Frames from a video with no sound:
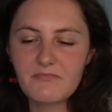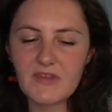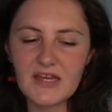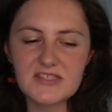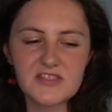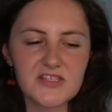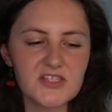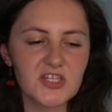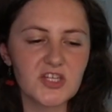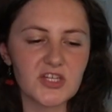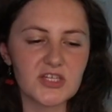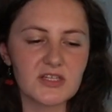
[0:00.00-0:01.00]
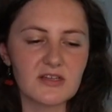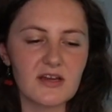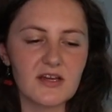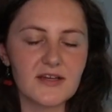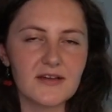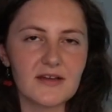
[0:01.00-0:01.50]
It's such a good
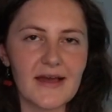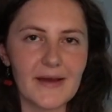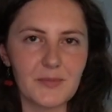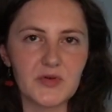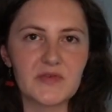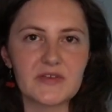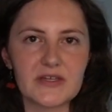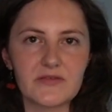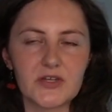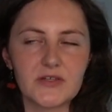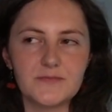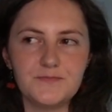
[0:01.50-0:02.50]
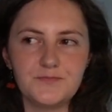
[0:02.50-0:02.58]
apple flavor.